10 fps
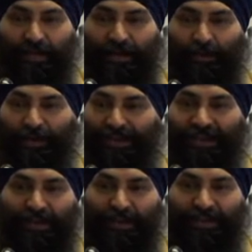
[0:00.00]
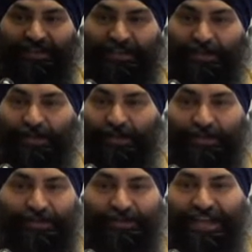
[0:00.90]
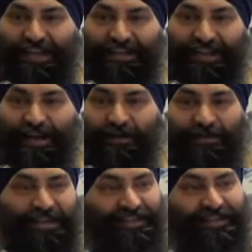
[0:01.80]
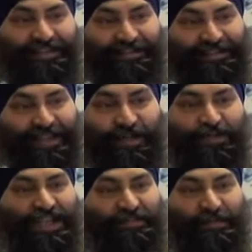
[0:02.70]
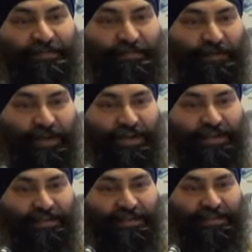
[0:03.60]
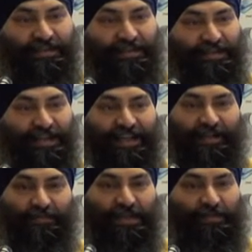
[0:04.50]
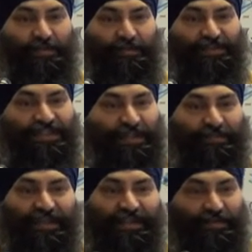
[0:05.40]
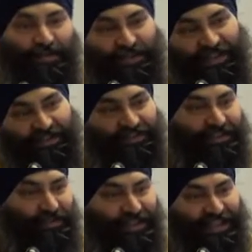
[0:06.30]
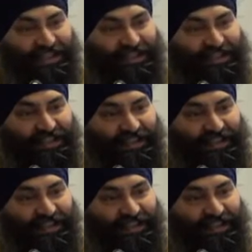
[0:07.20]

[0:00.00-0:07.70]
By worldly laws, he's closer to death now than he was ever before. And yet people were celebrating his birthday out in New Delhi.